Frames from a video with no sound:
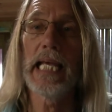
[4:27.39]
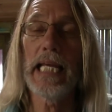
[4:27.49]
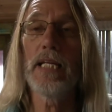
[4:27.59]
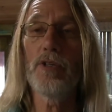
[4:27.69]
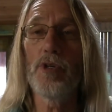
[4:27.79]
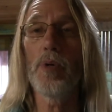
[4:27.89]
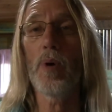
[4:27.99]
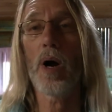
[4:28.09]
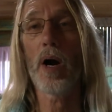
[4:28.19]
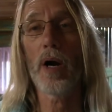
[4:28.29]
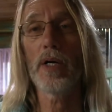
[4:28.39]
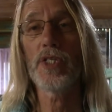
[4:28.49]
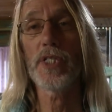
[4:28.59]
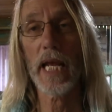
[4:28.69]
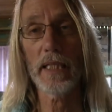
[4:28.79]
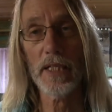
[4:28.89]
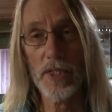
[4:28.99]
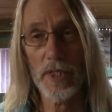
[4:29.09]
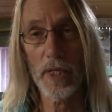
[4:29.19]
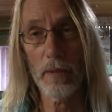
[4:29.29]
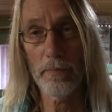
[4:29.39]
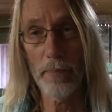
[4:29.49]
into our stainless steel